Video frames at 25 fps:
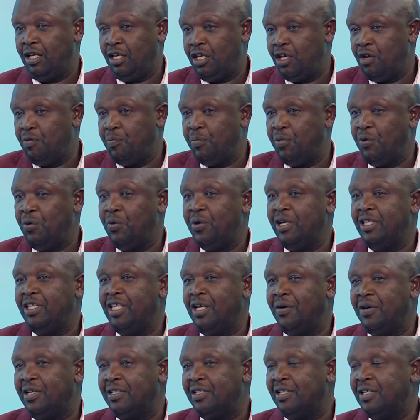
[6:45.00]
Kiambu, when
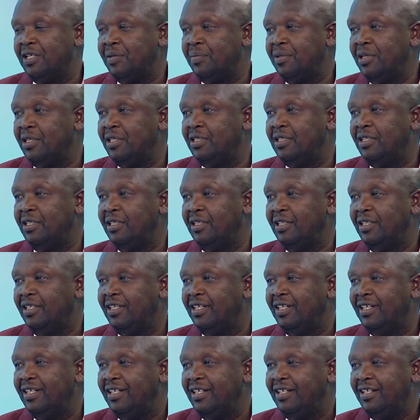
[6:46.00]
they were celebrating,
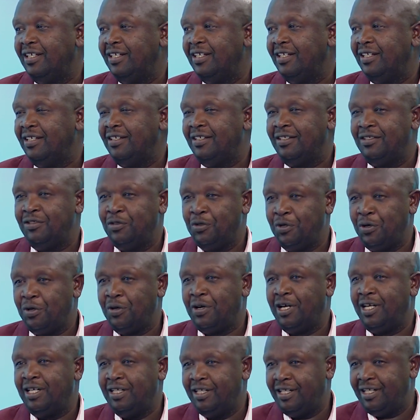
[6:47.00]
Nyoro
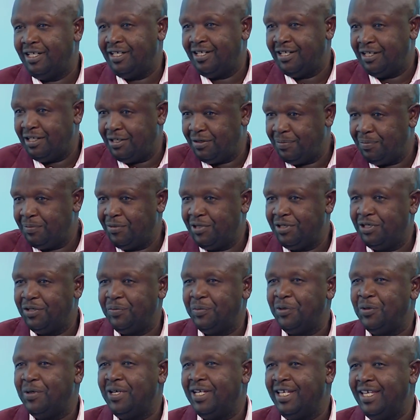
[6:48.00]
and
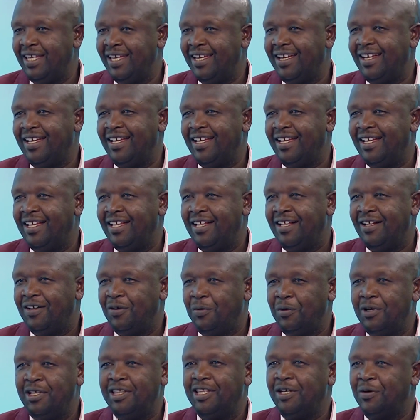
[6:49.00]
Mheshimiwa were here. Uh-huh.
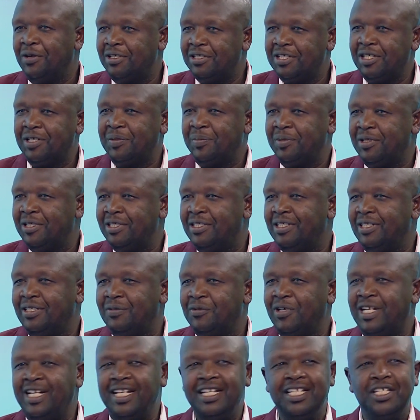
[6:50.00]
When they were celebrating,
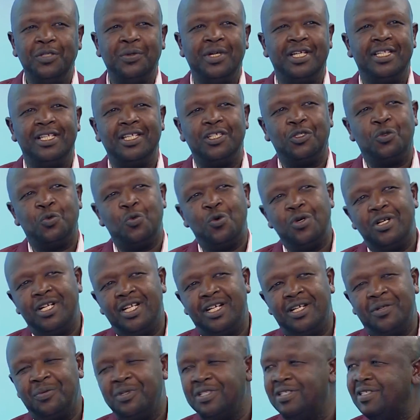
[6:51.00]
Mwananchi were just
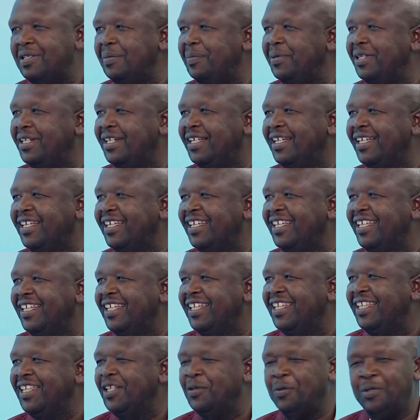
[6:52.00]
wondering what's happening.
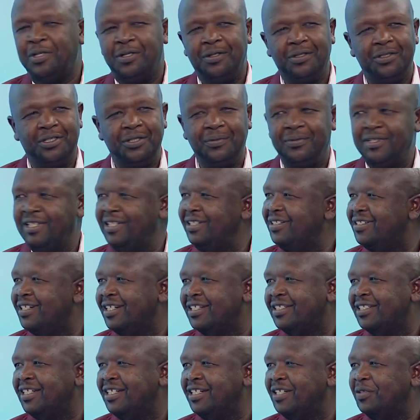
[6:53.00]
They were not even
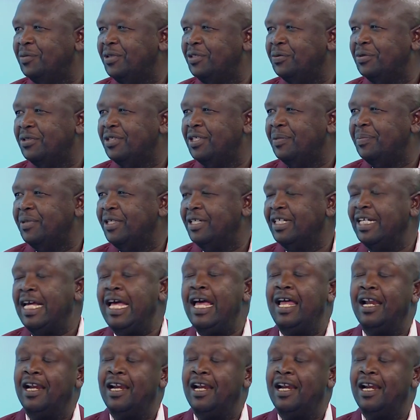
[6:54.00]
interested in what was happening.